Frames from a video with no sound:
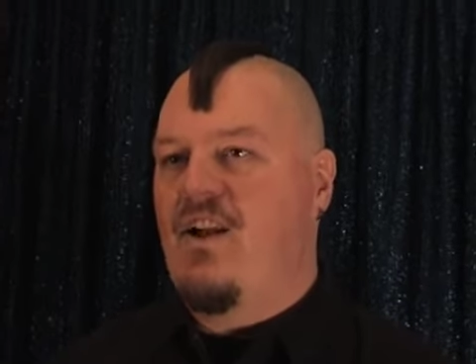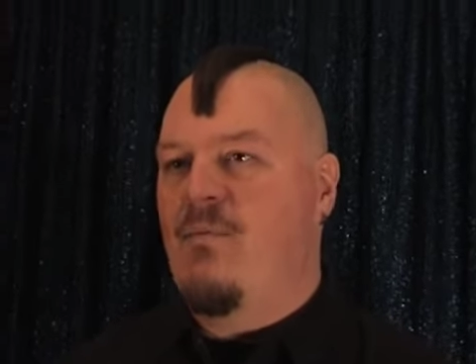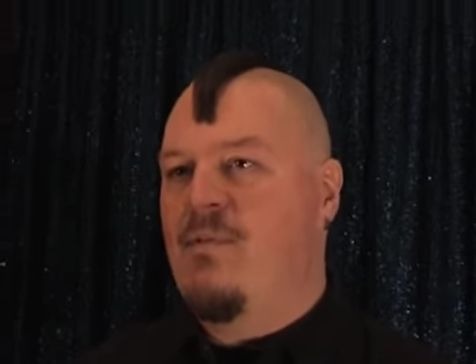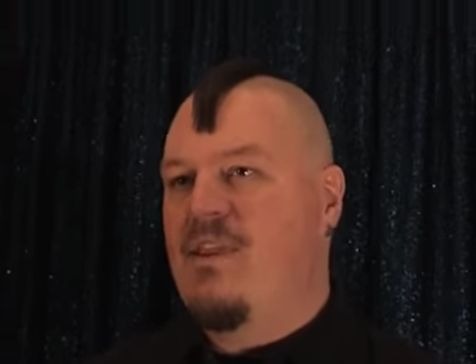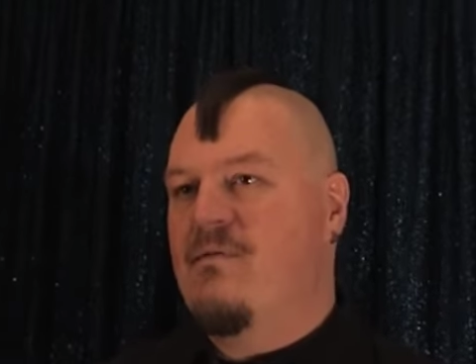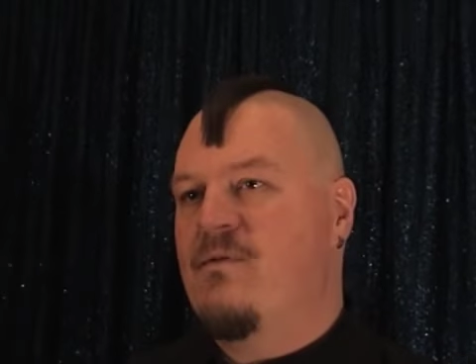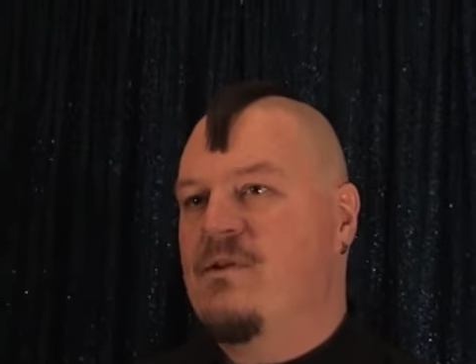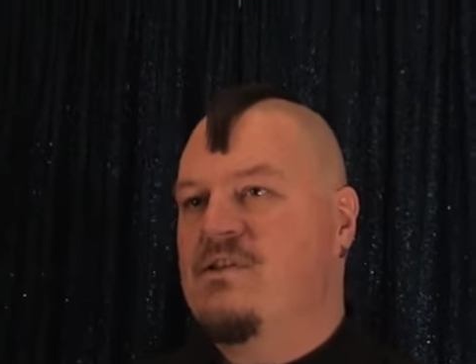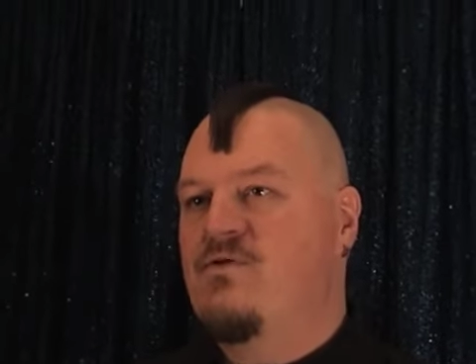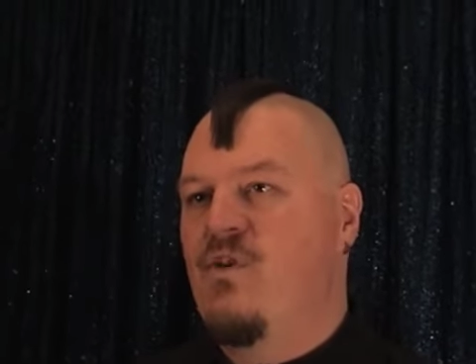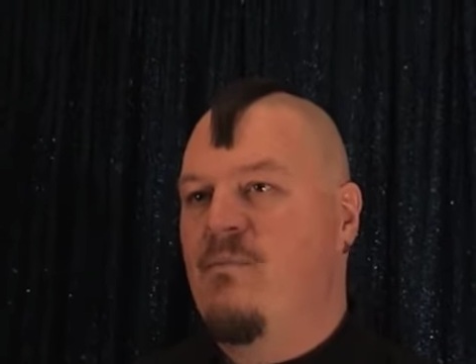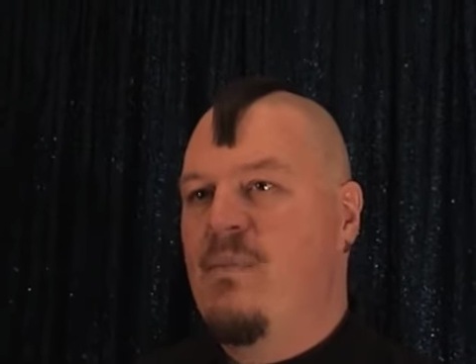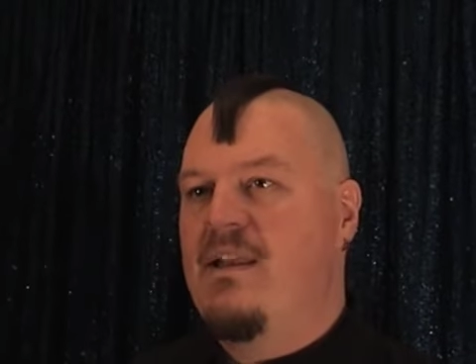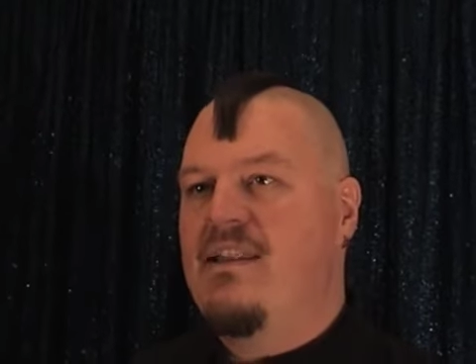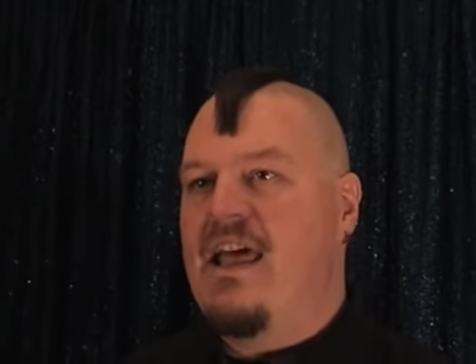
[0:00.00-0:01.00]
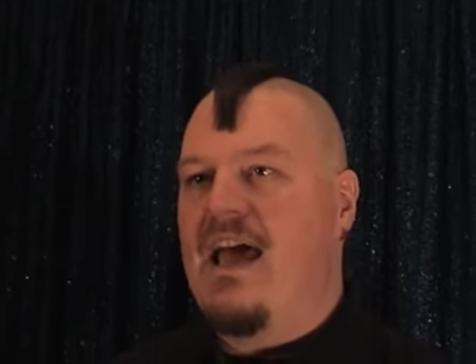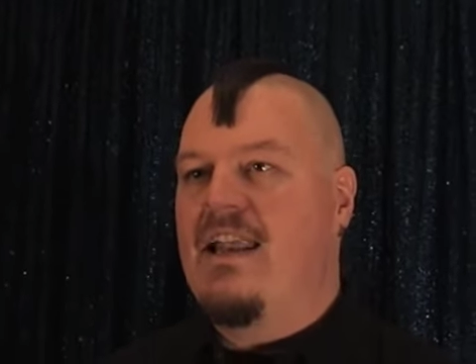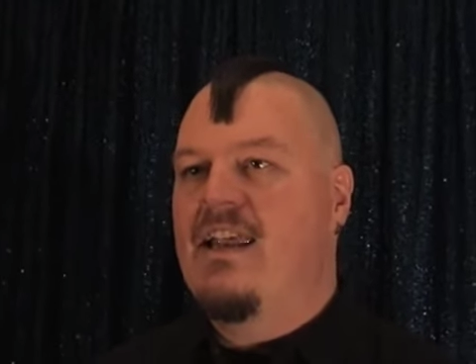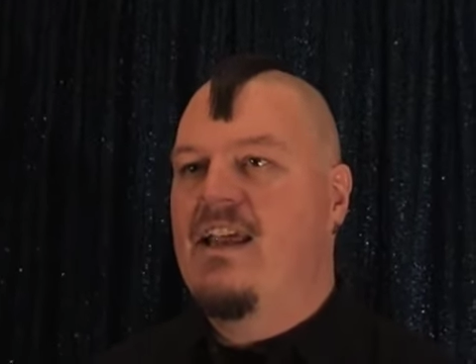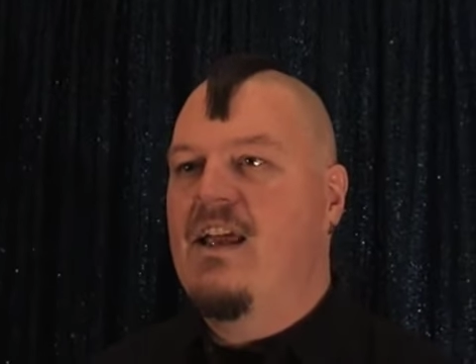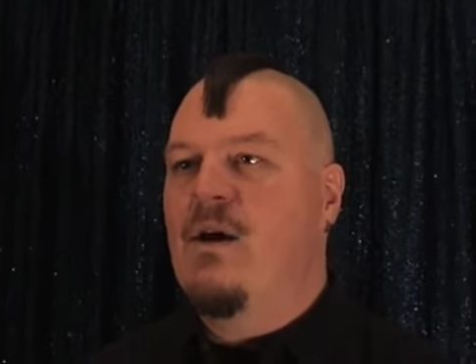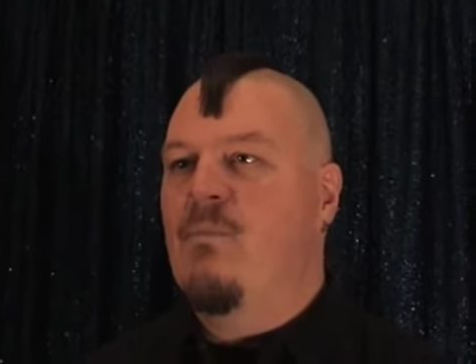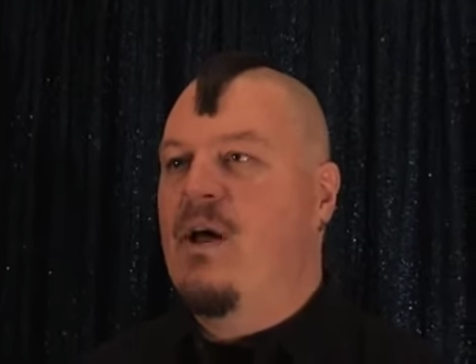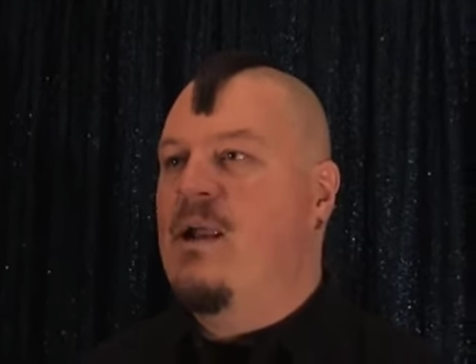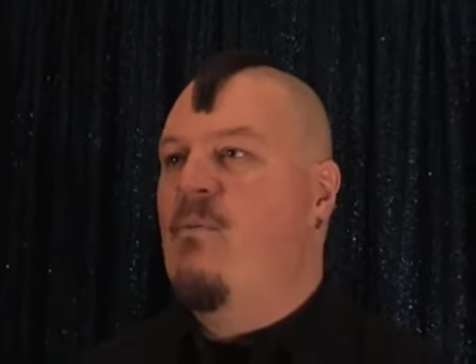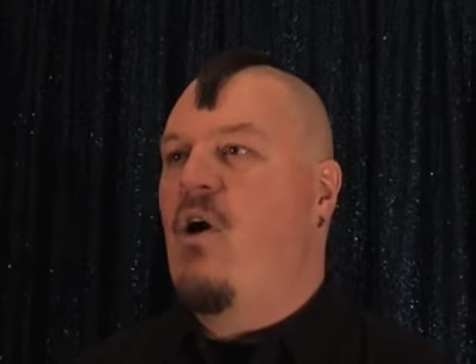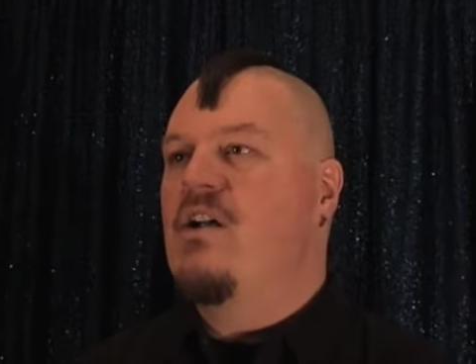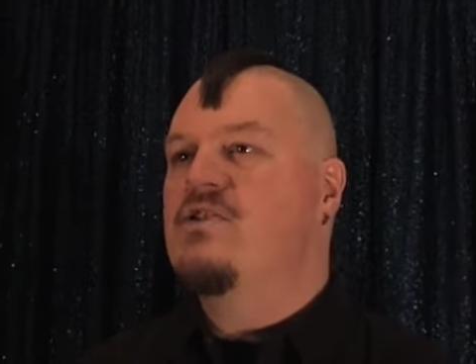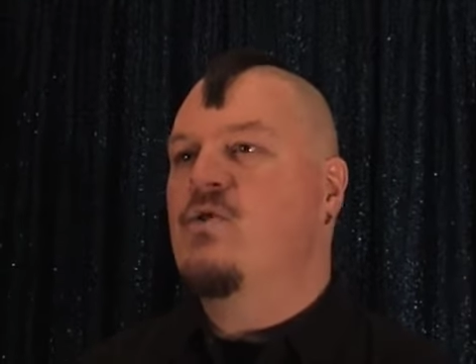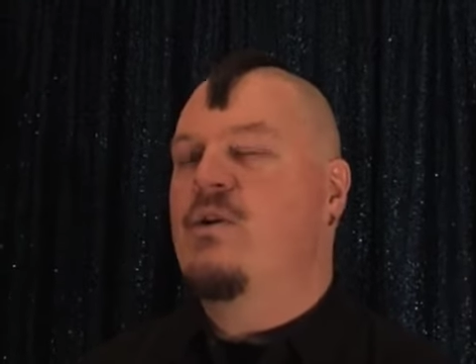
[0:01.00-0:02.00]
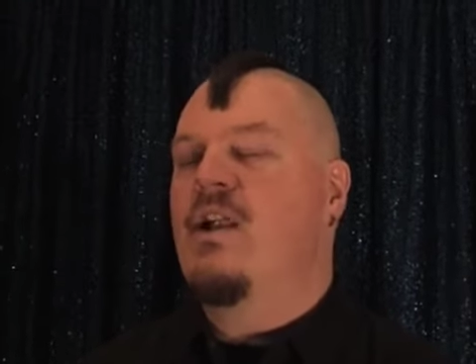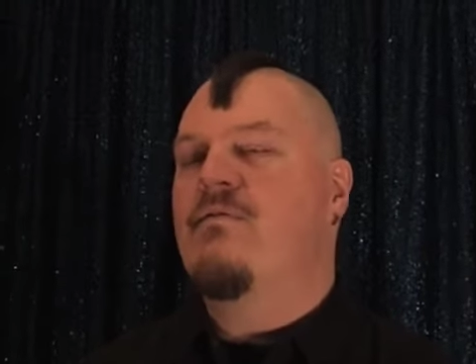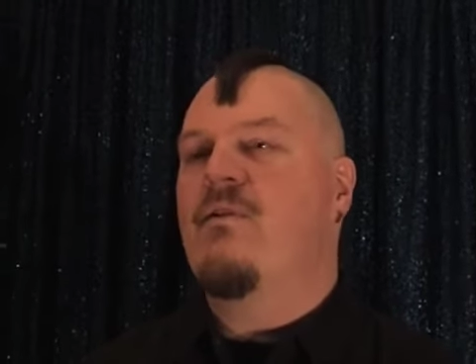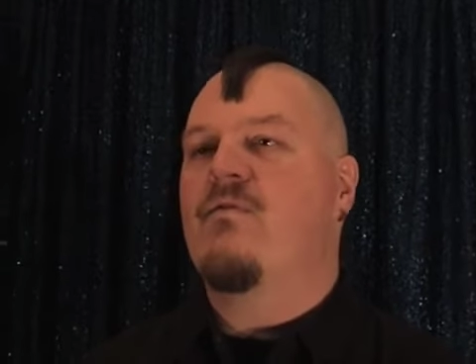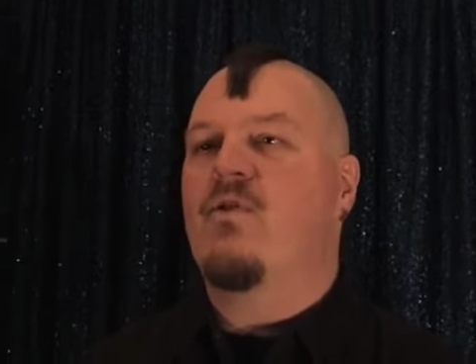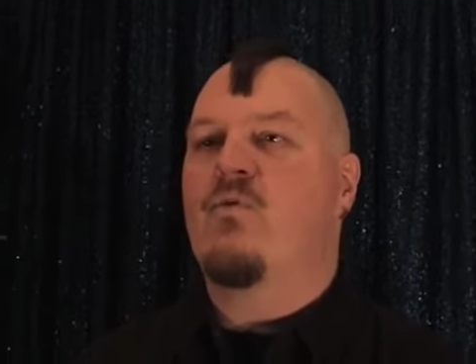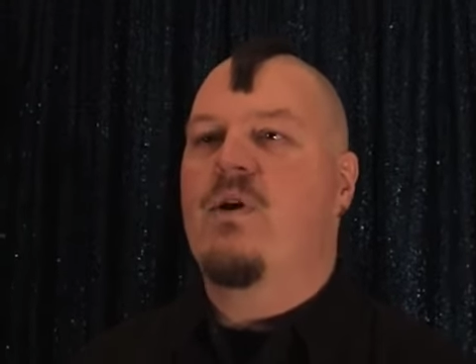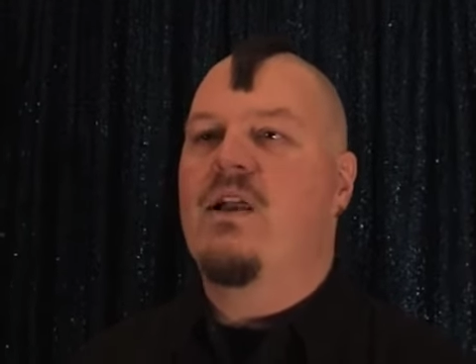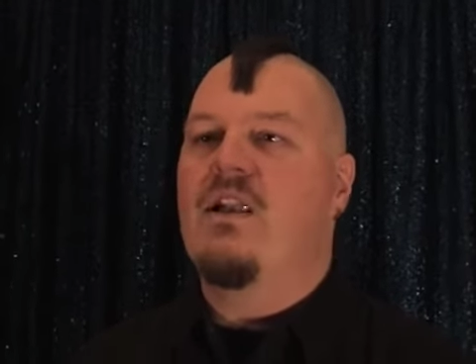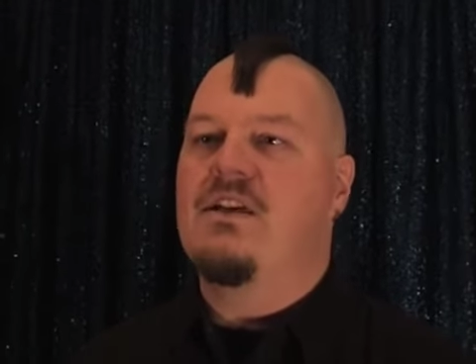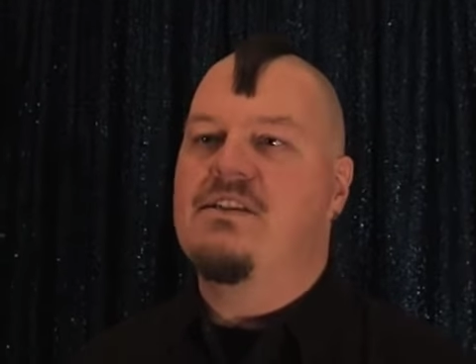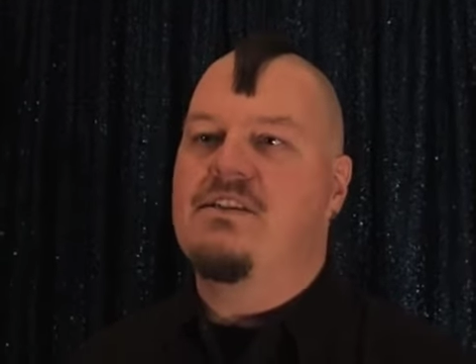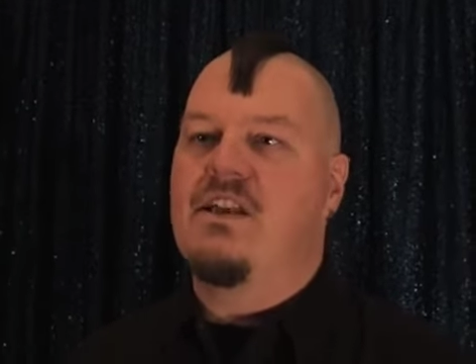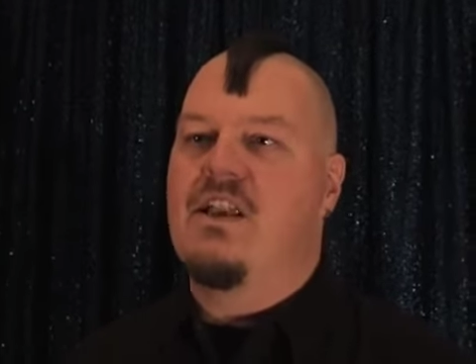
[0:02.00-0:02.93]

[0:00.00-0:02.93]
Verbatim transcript: I'll be the first to admit that, but I'm also enough of a realist